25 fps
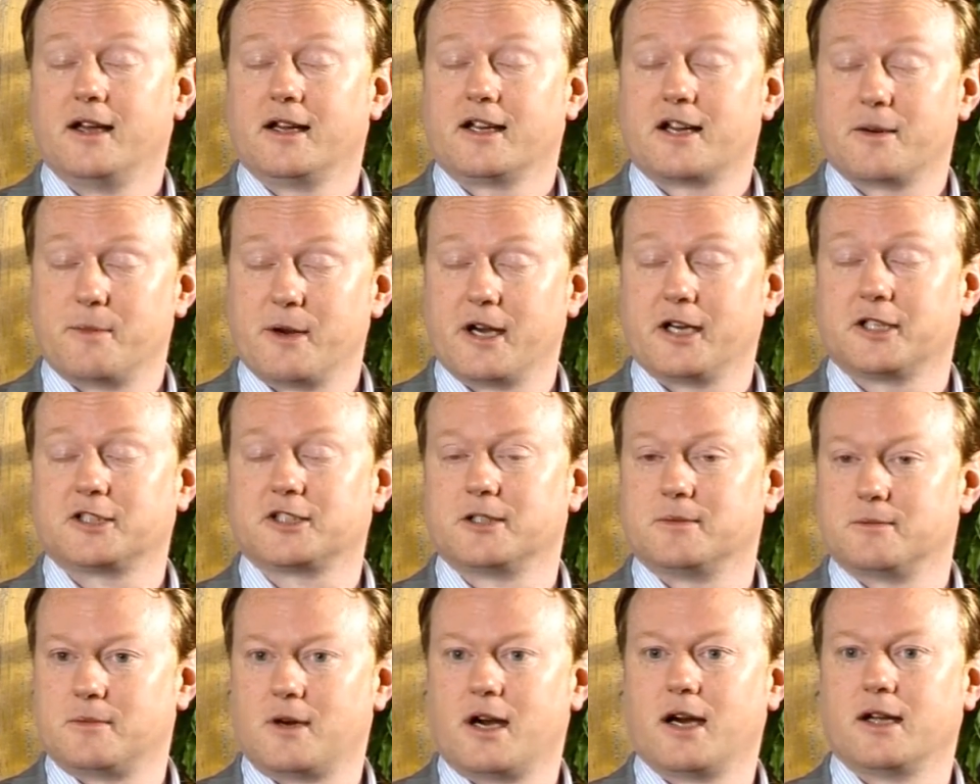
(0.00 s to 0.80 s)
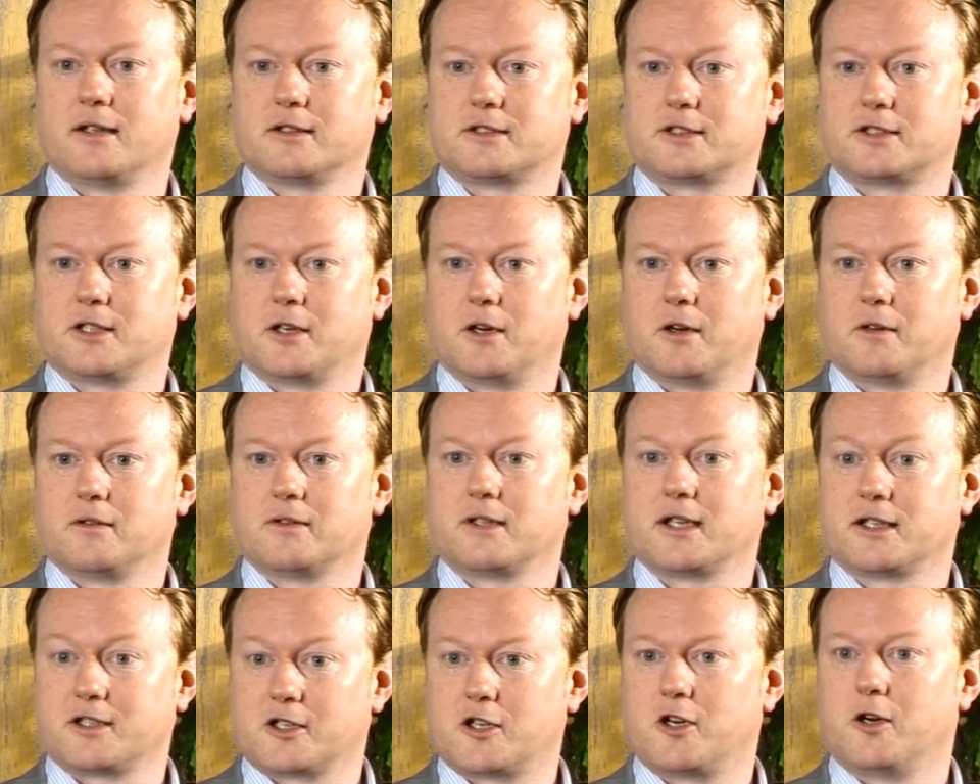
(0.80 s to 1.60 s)
commercial
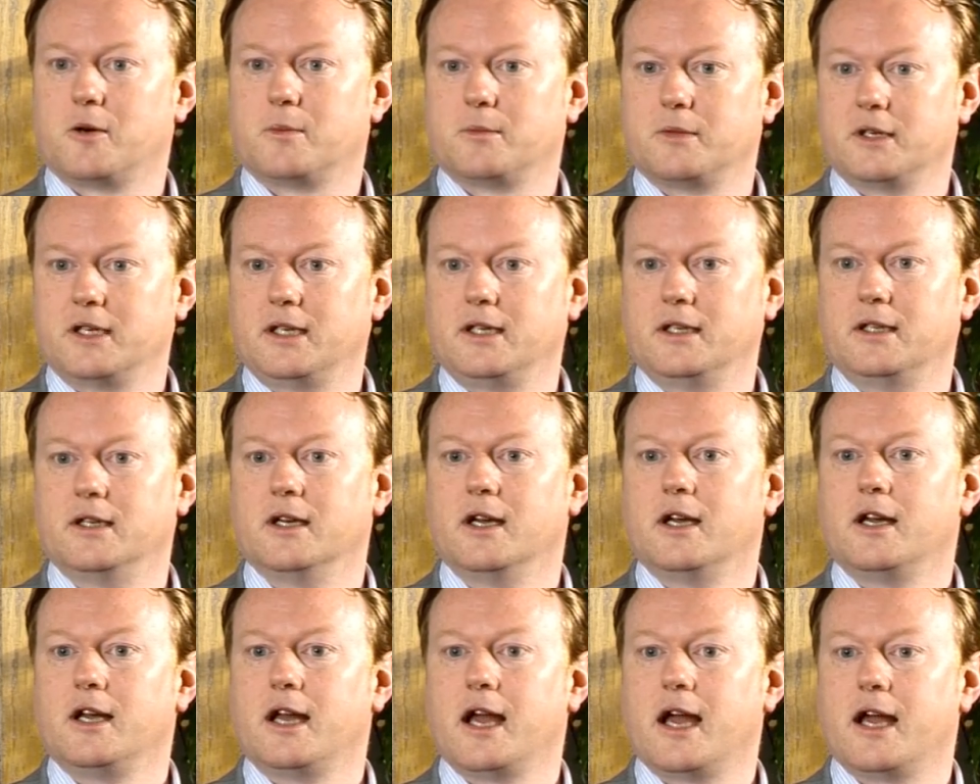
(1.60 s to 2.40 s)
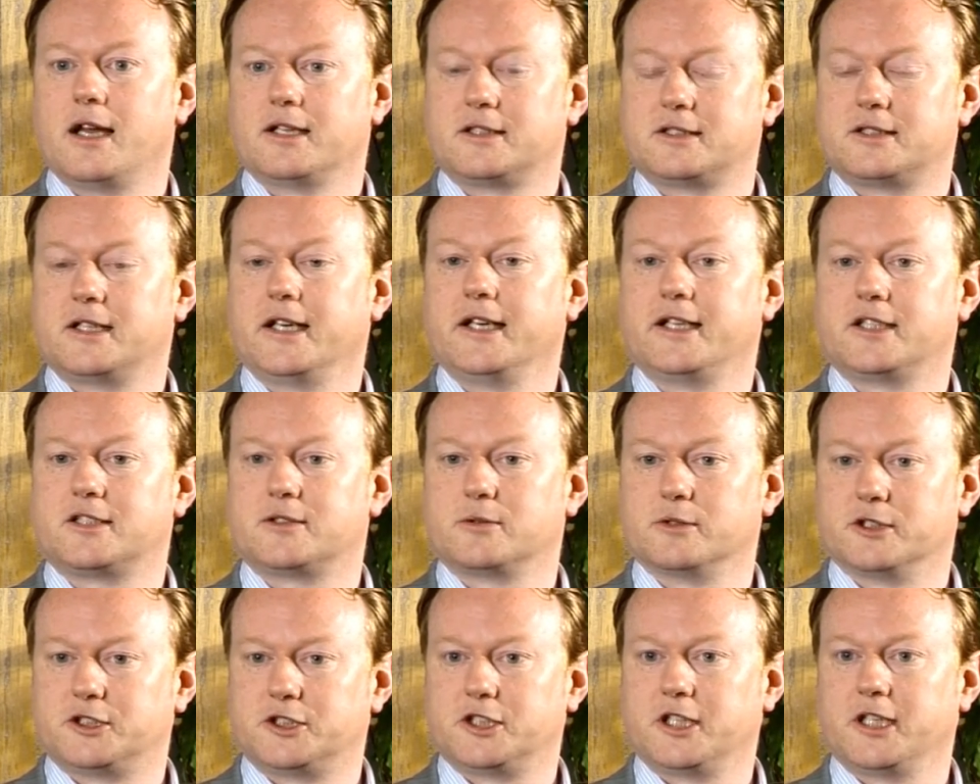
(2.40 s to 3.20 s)
milestone that the company seeks
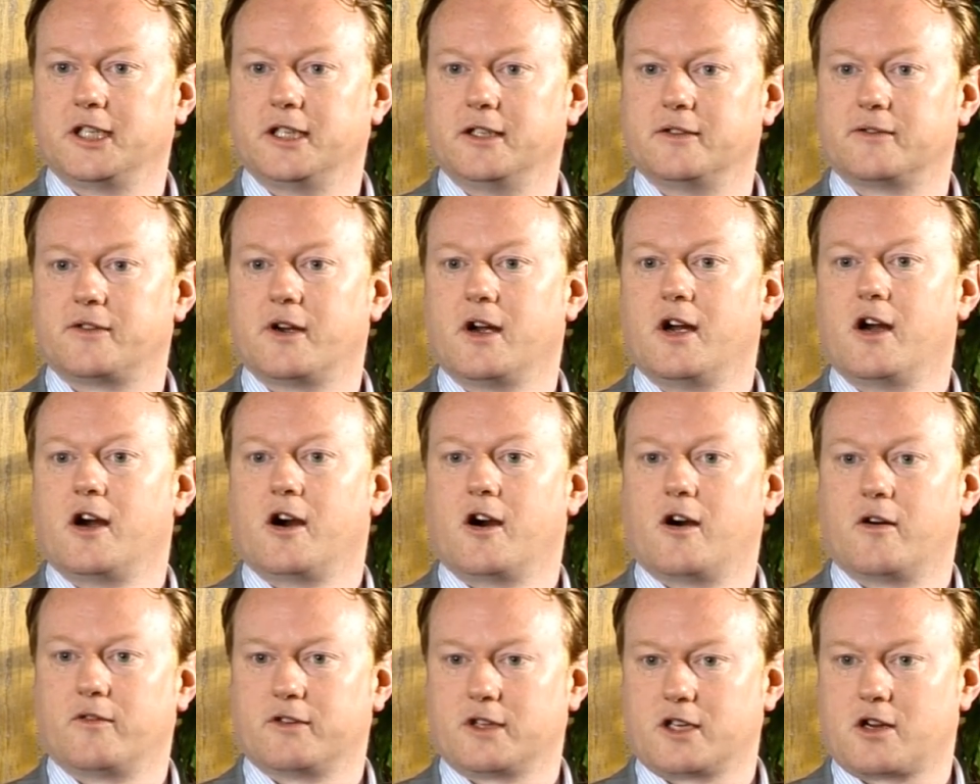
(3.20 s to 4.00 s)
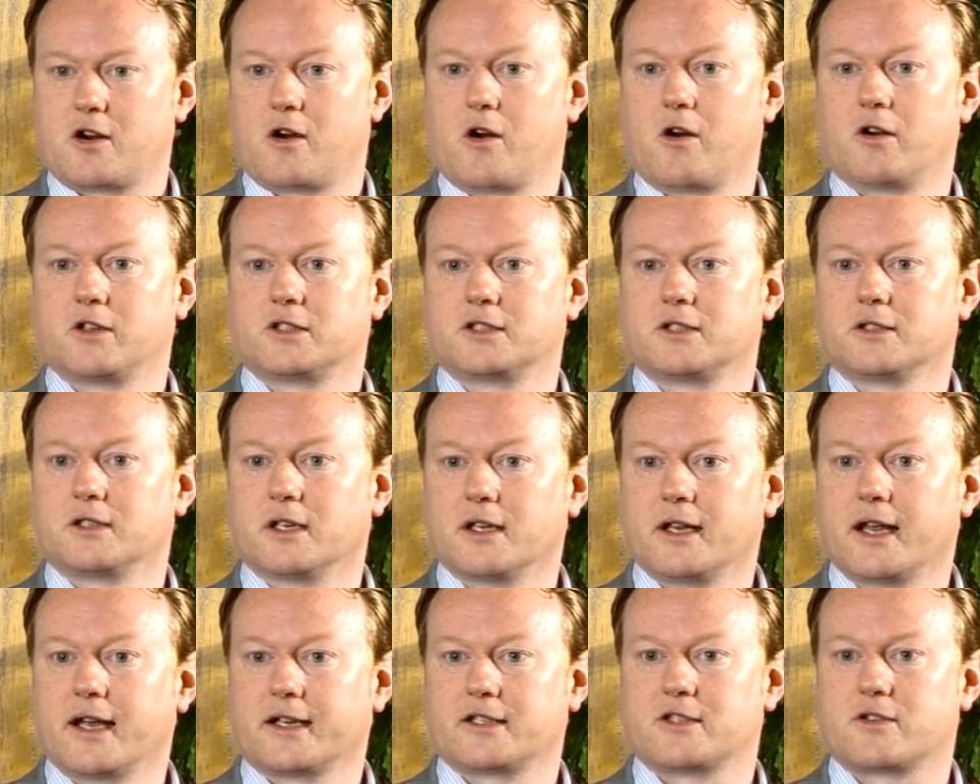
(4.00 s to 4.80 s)
to achieve over the course of
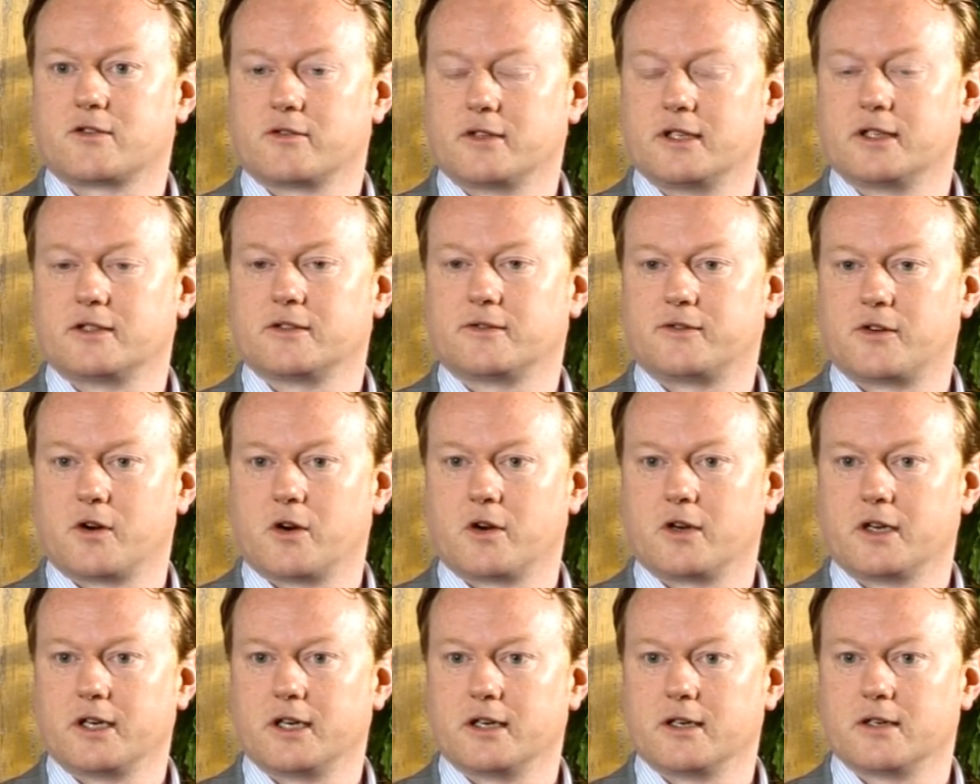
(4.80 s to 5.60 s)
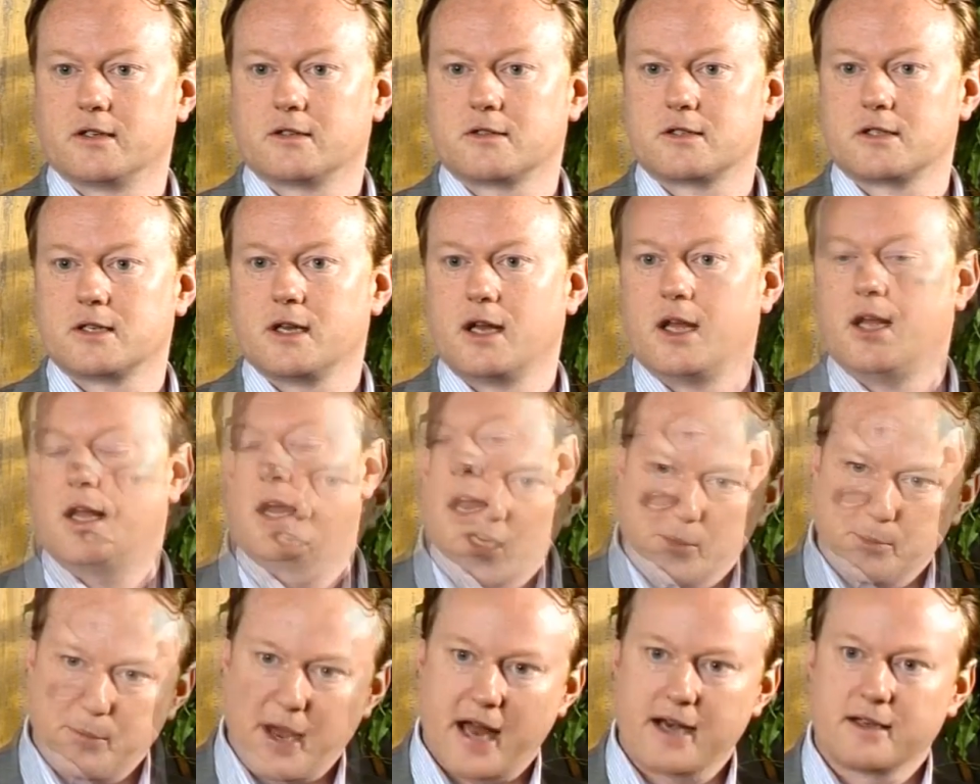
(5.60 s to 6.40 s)
the next 3 to 4 years.
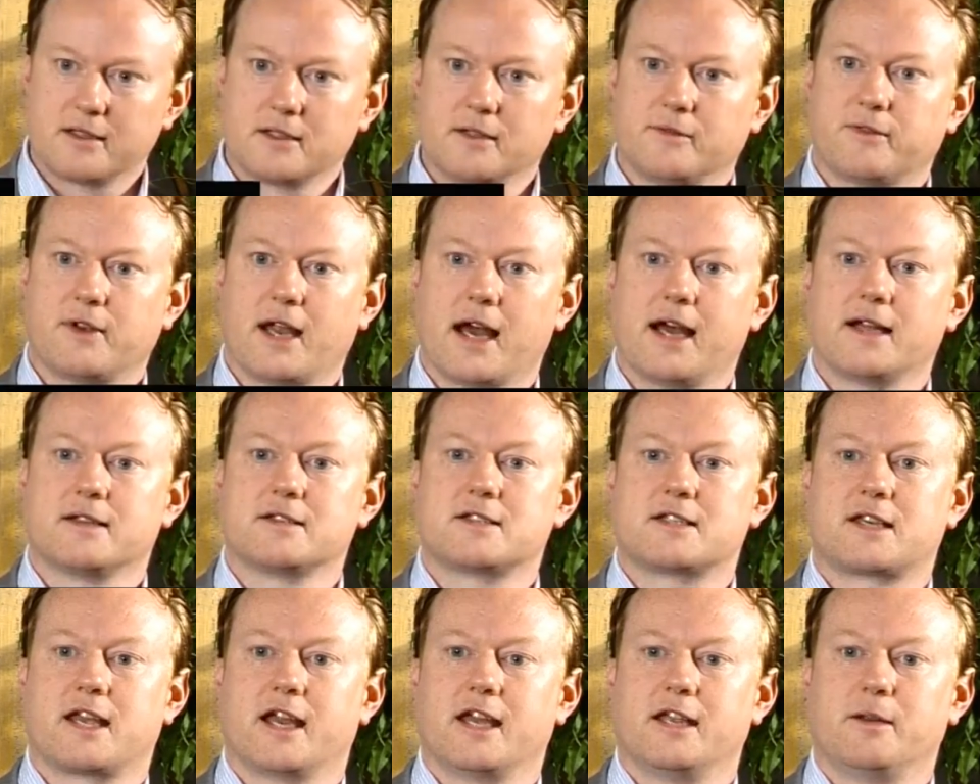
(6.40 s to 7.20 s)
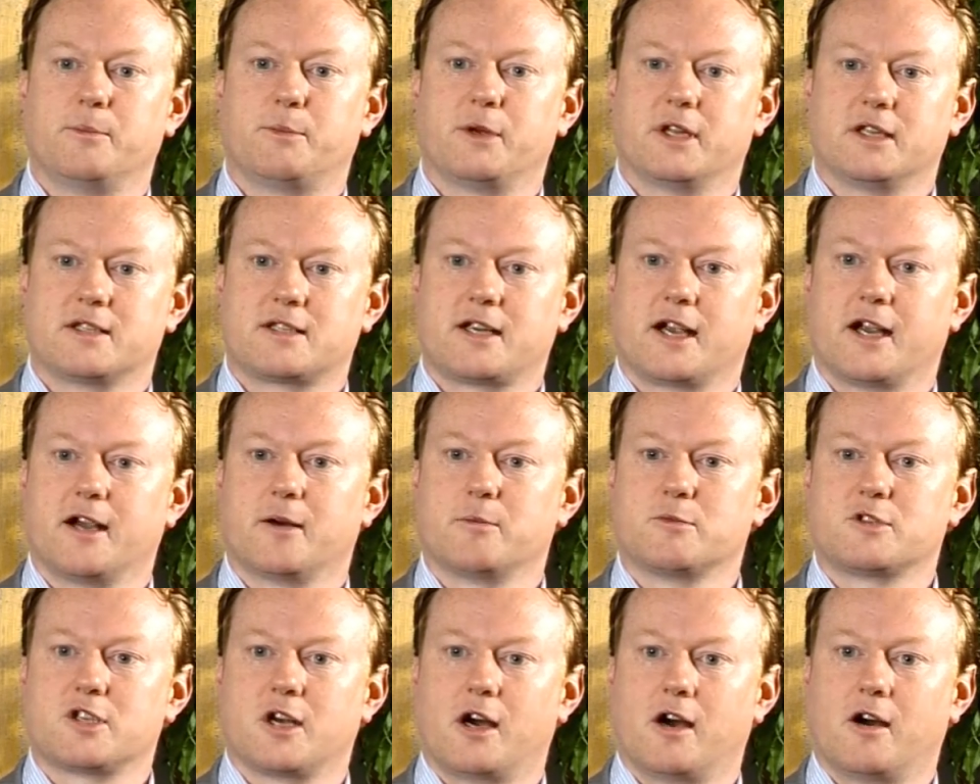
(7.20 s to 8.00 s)
The competitive landscape in
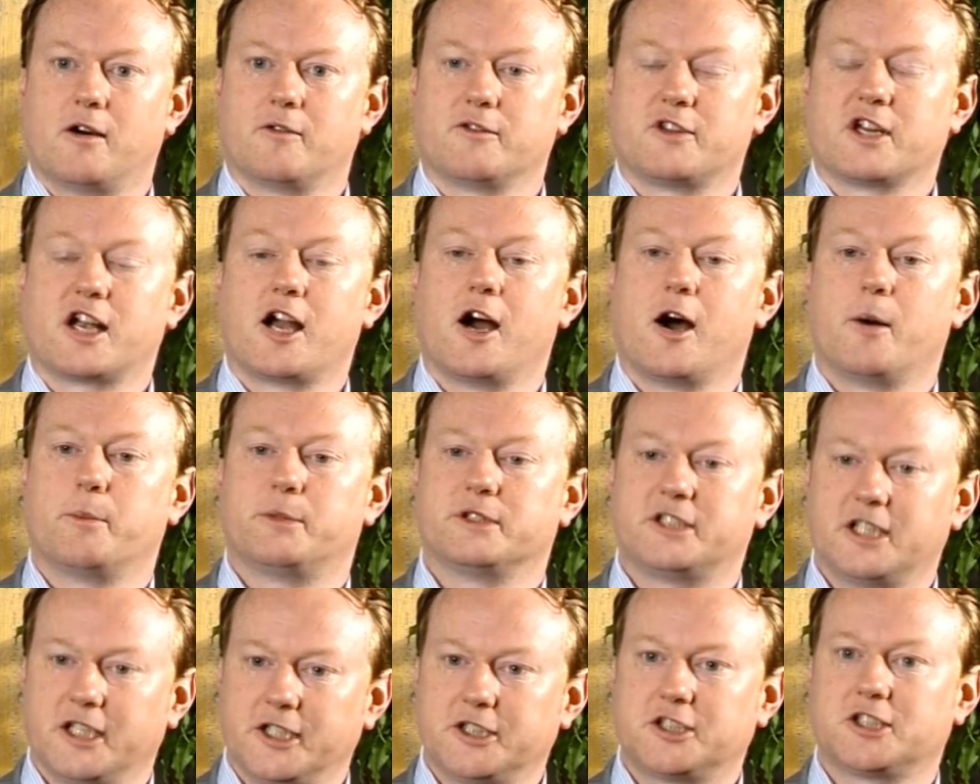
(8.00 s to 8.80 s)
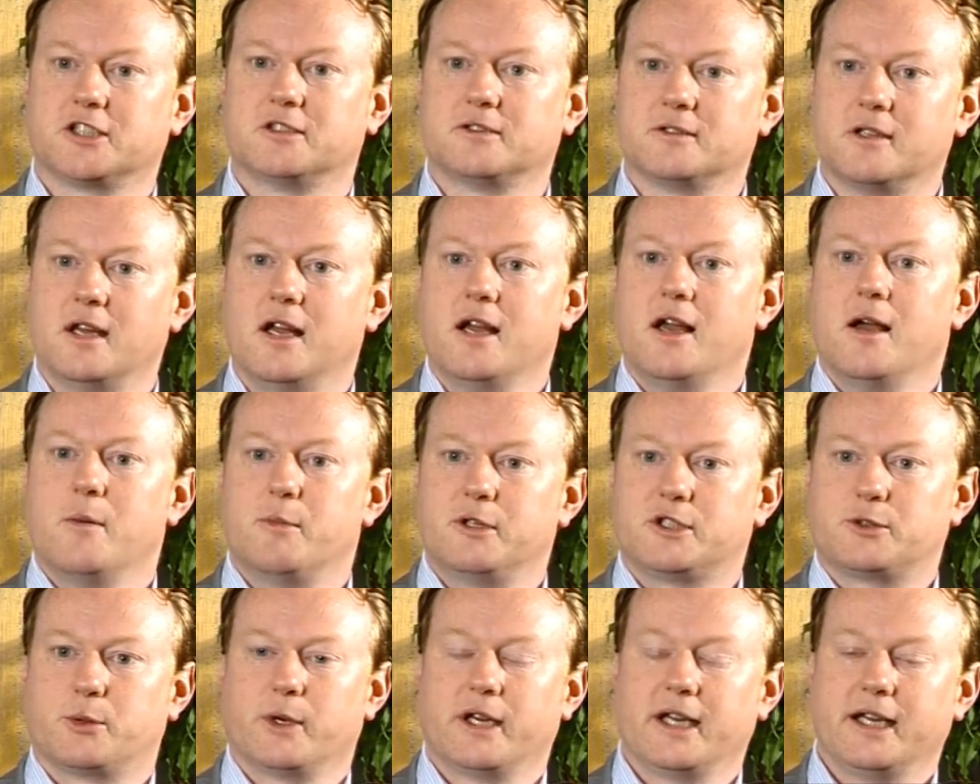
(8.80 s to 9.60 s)
terms of the competition
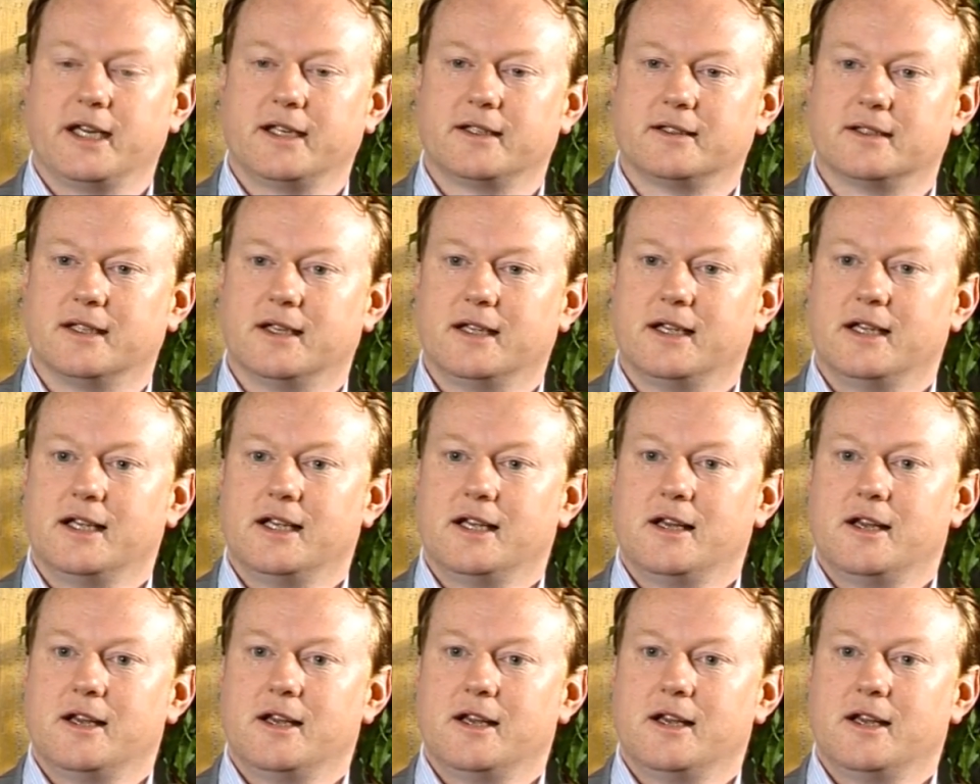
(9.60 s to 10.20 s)
between